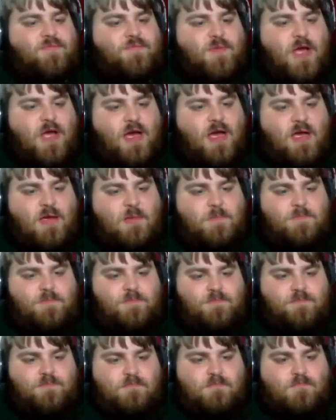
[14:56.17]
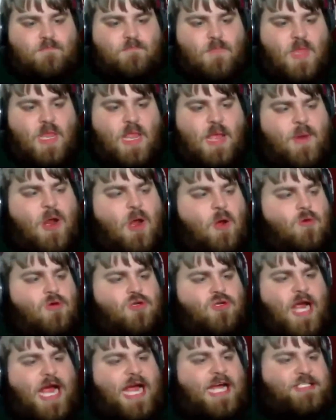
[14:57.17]
I'm not
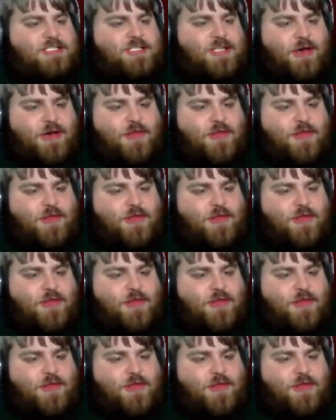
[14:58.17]
going to trash